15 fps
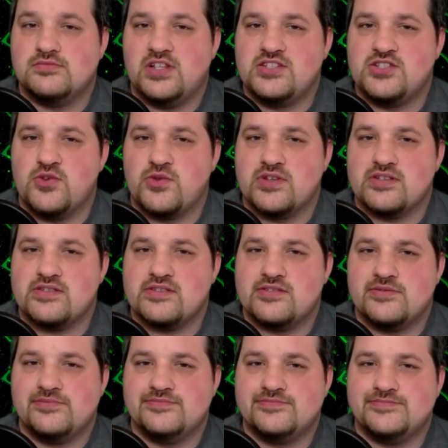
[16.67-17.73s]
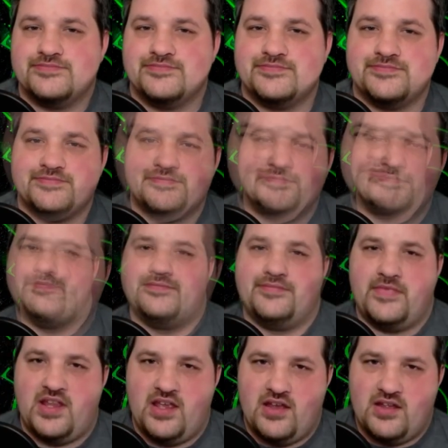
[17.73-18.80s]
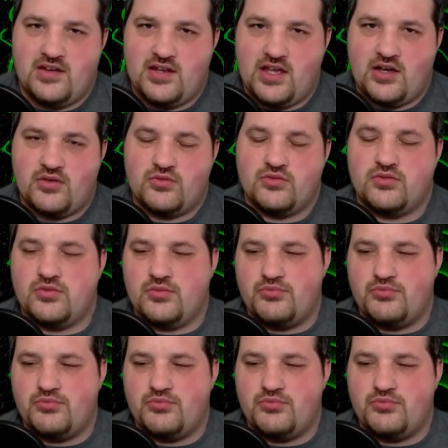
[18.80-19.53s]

Let's do this. Now,